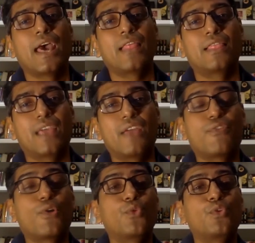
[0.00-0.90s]
And
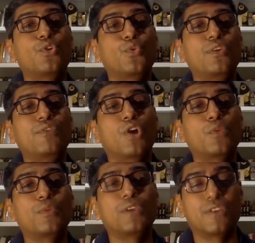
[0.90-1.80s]
therefore, we've got
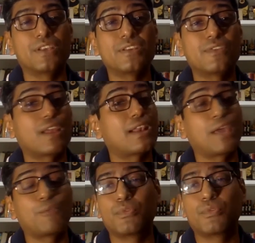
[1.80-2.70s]
to be aggressive. And
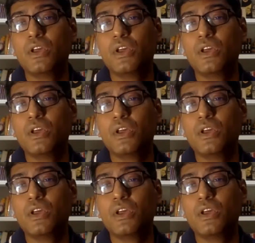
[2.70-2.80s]
like